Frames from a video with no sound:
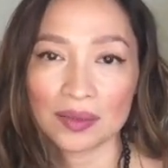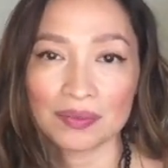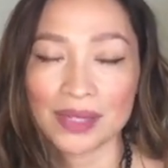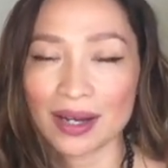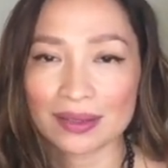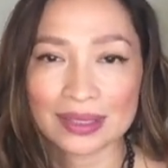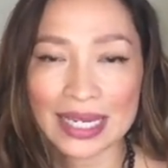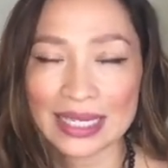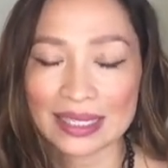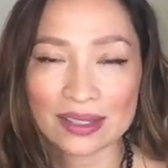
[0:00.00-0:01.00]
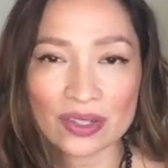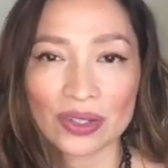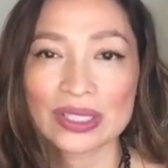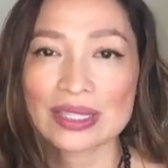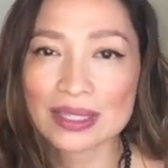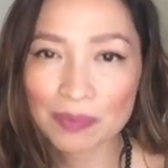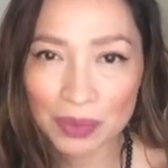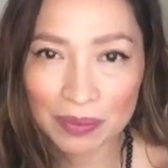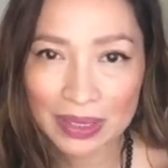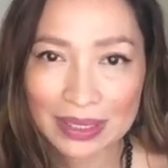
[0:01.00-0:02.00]
not taking certain
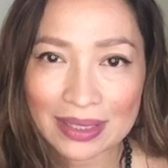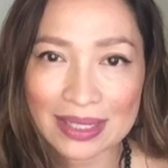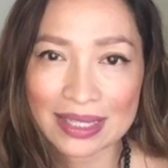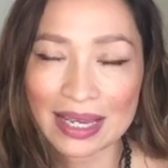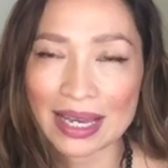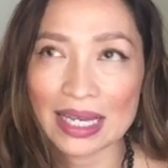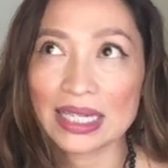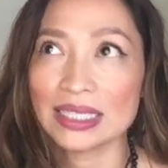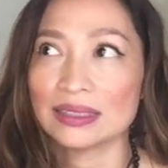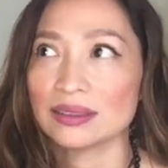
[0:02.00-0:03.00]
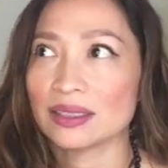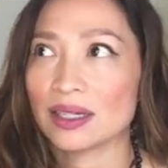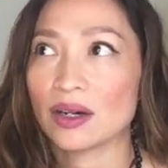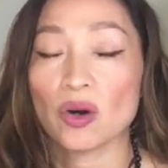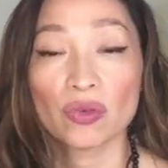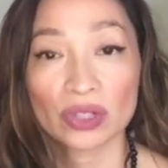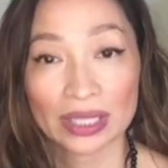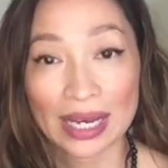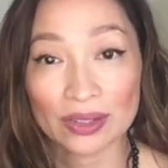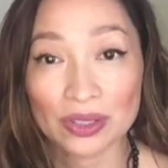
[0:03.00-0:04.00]
supplements and
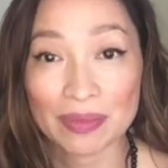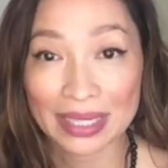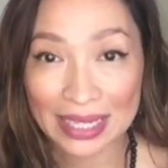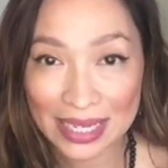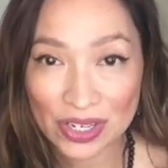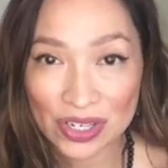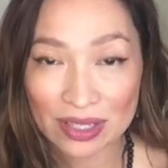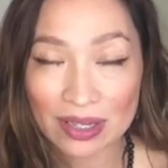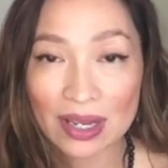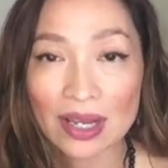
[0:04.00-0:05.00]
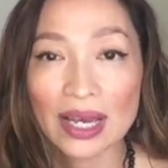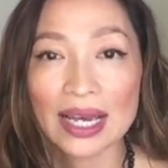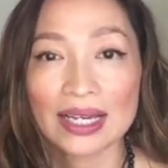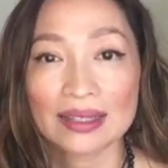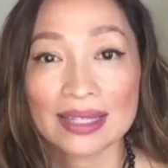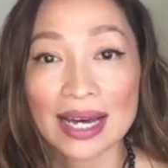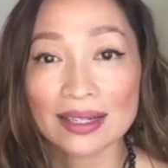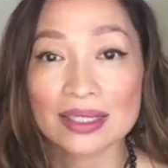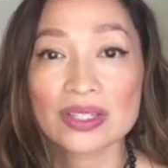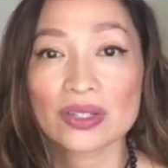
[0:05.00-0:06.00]
over-the-counter medication. And that
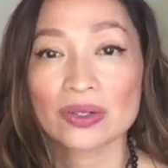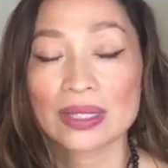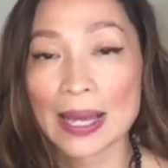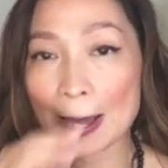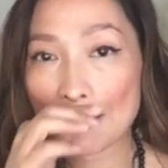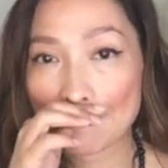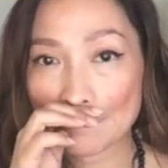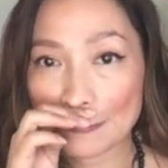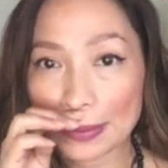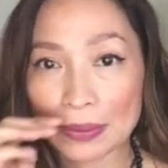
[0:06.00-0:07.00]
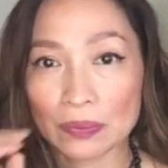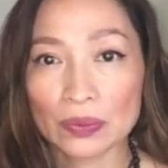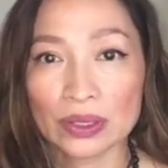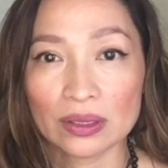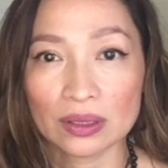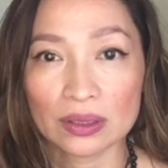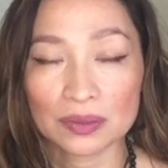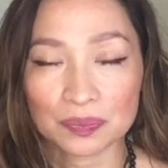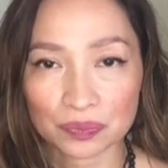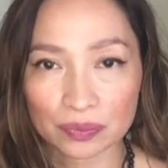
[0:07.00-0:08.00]
is so that it
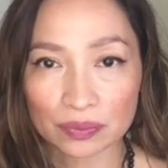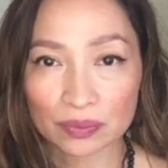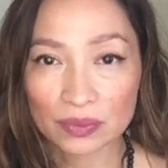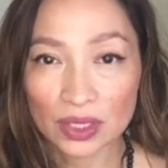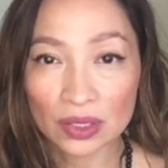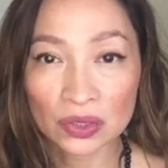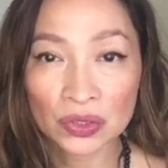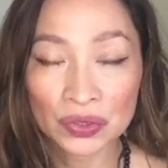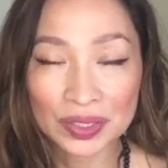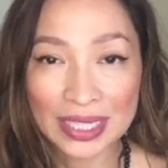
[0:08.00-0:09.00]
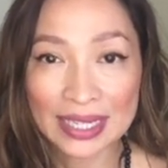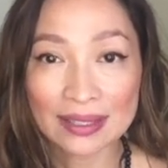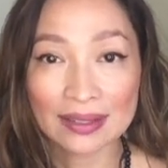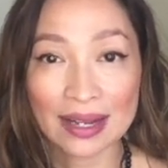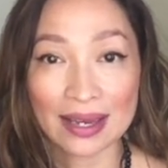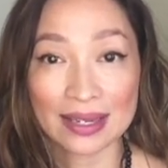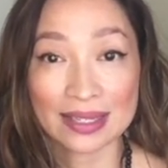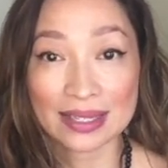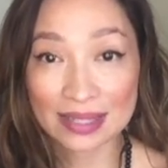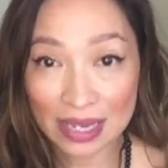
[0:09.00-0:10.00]
will create a
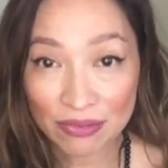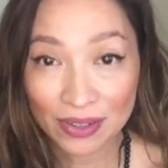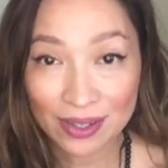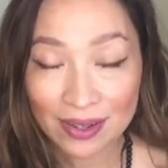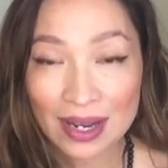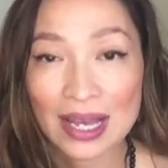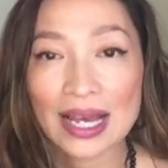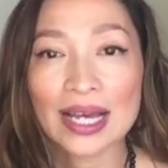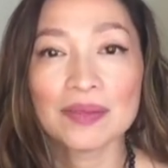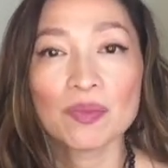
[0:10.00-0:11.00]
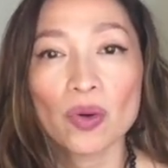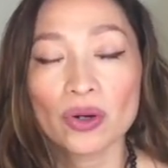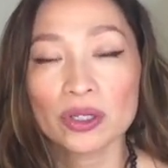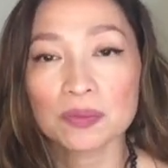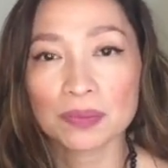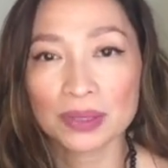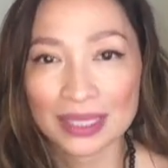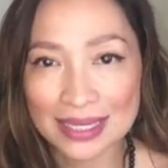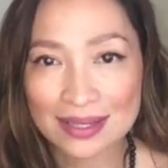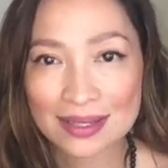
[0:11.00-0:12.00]
safer and more
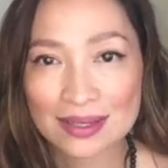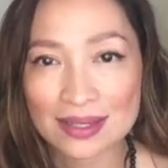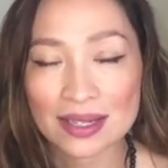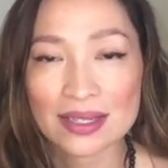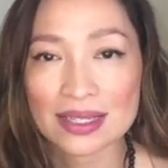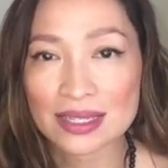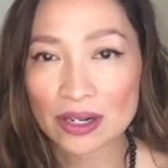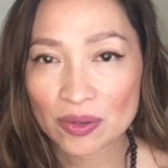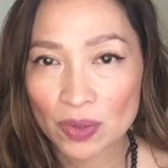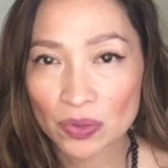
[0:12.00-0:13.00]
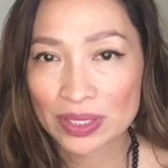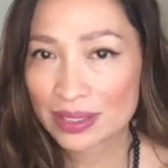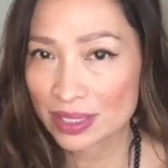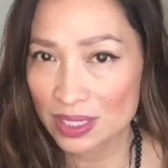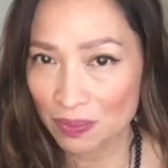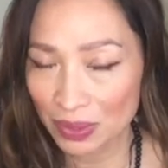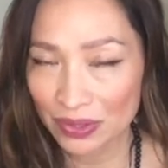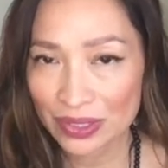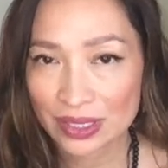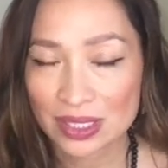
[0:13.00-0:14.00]
pleasant ceremony
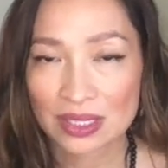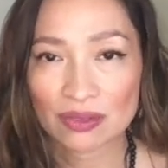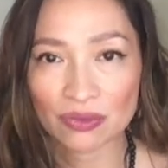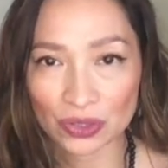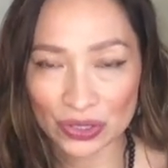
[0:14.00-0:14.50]
experience for